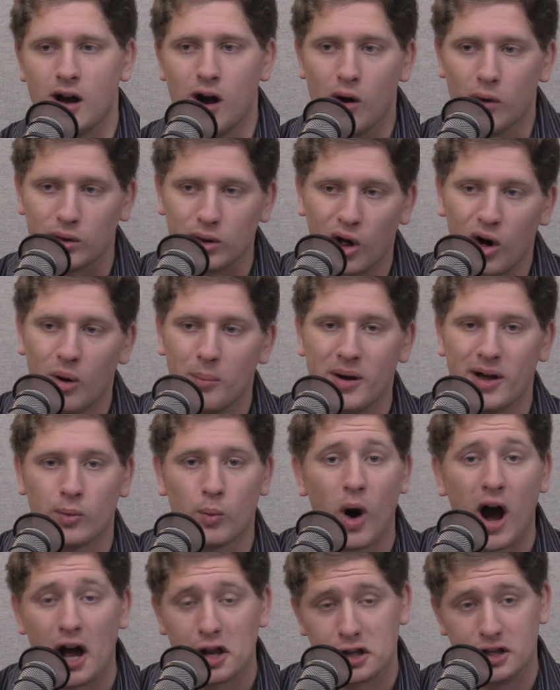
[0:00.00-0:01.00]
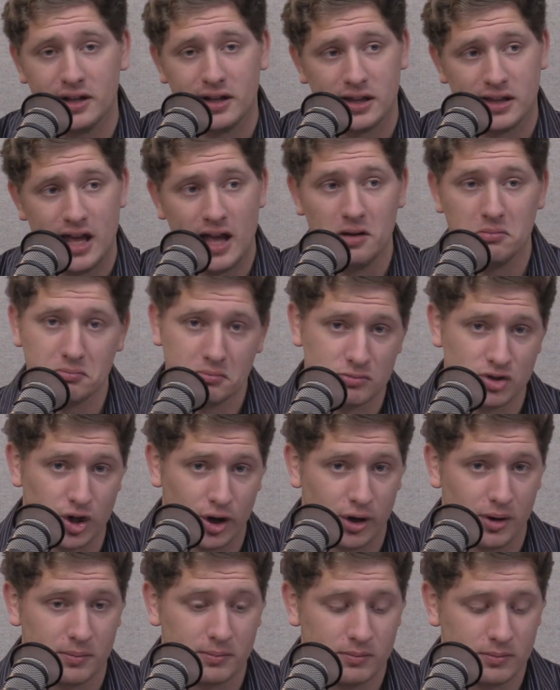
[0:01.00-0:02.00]
Oklahoma, and Washington State.
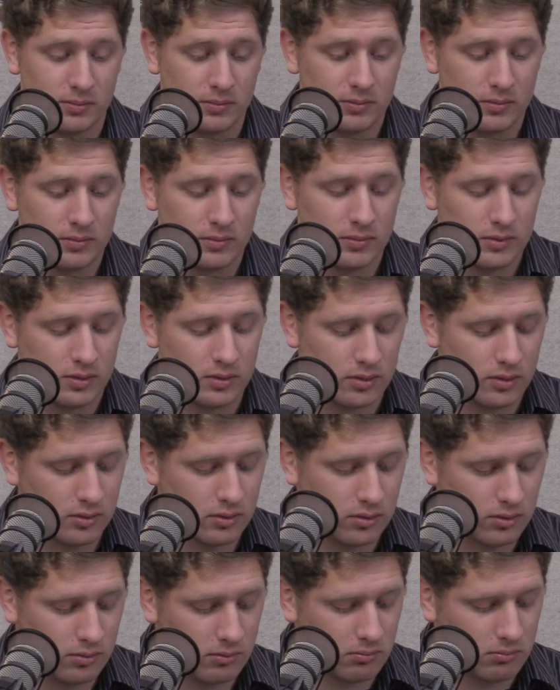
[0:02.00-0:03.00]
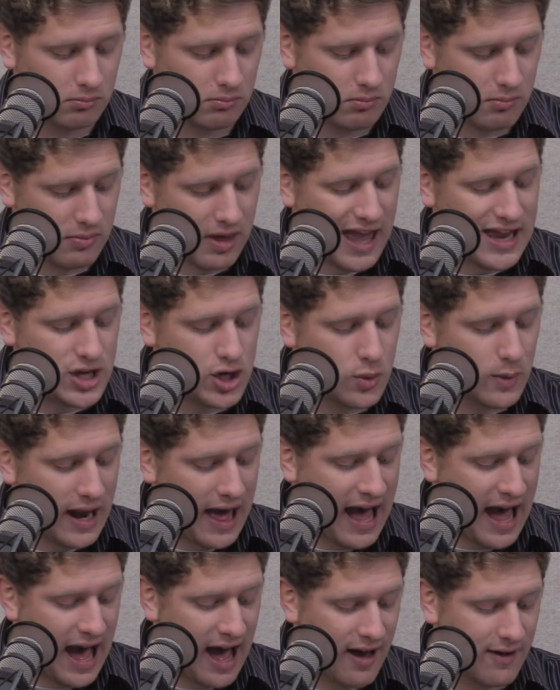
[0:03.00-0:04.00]
Sure. Then you would
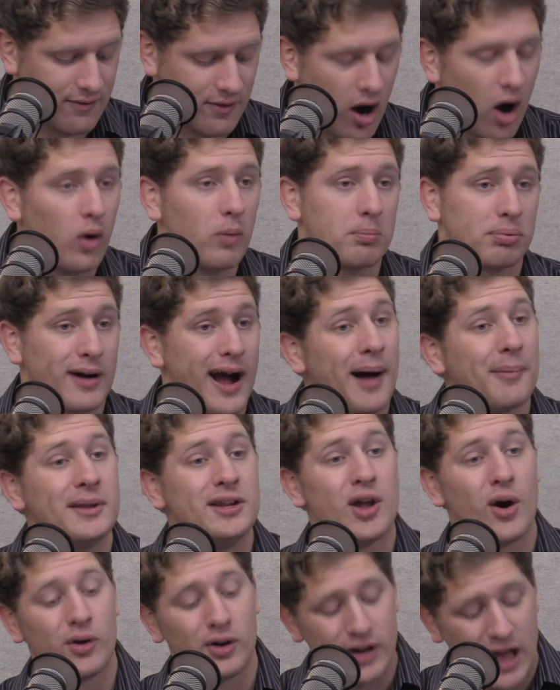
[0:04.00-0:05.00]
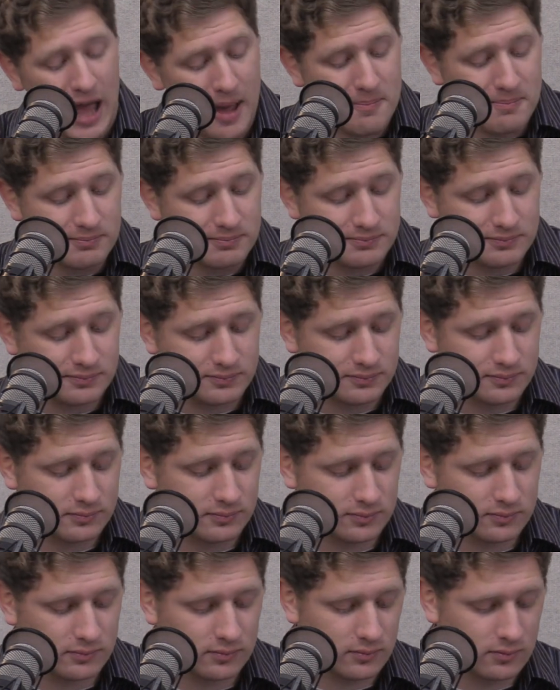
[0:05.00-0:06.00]
have, probably Notre Dame.
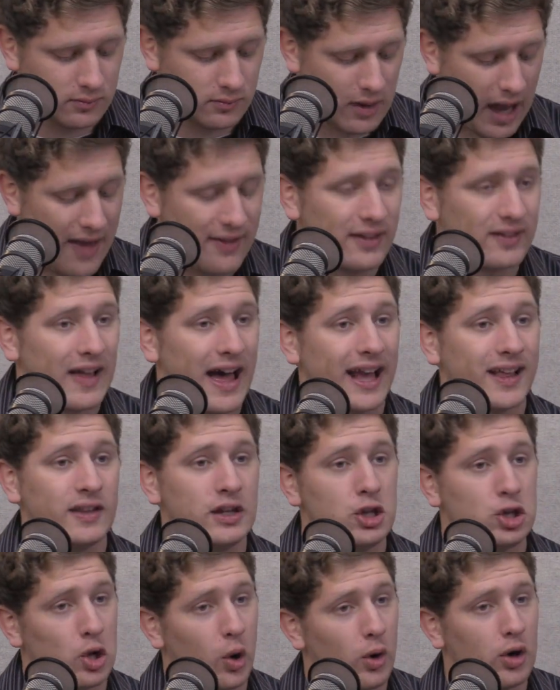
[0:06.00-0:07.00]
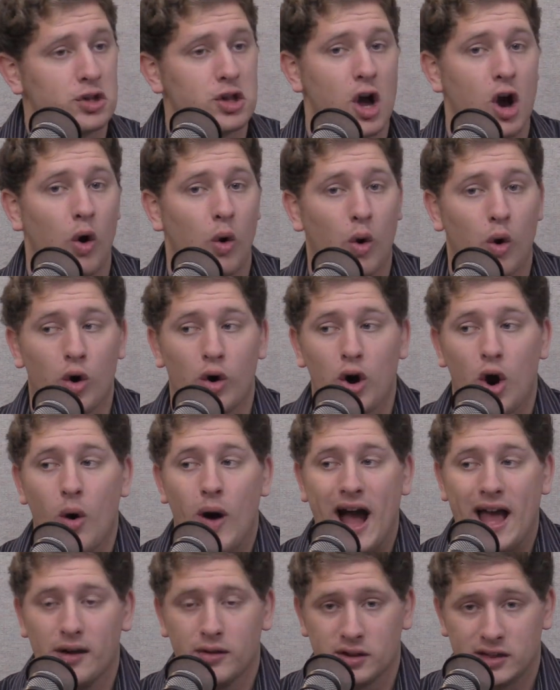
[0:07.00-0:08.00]
And then likely Georgia or
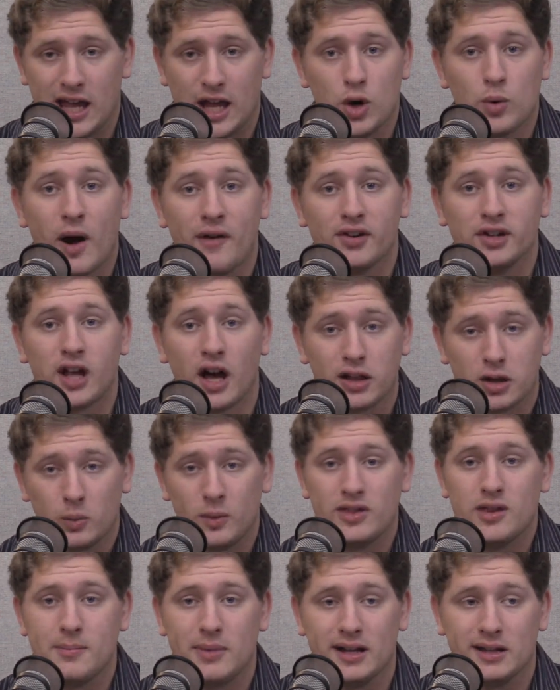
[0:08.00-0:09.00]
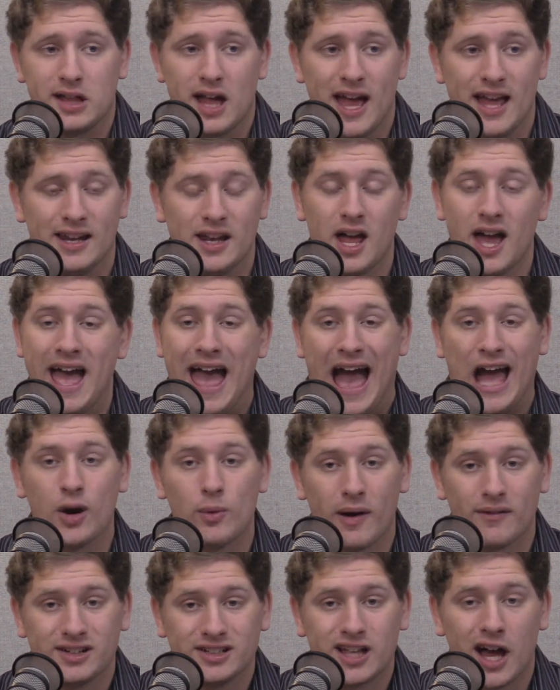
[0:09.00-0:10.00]
Ohio State, whoever doesn't win the Big Ten and
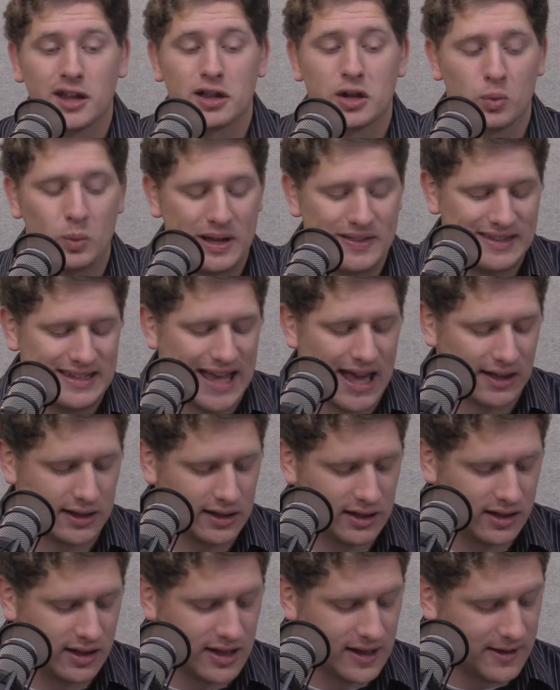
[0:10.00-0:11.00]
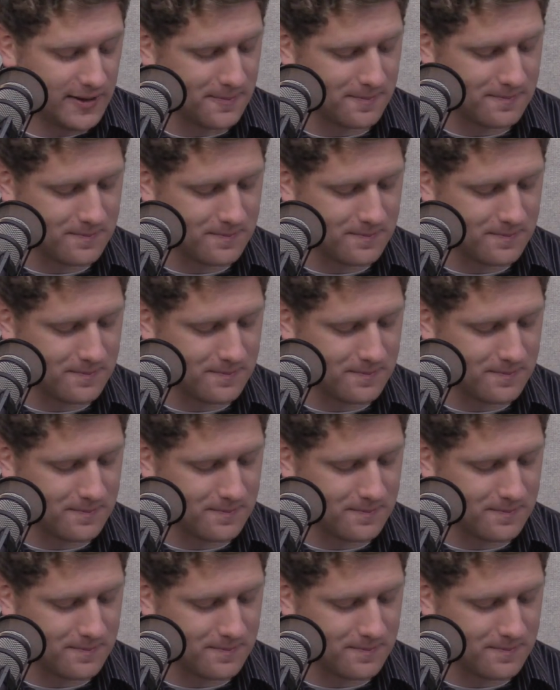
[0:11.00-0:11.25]
whoever doesn't win the SEC.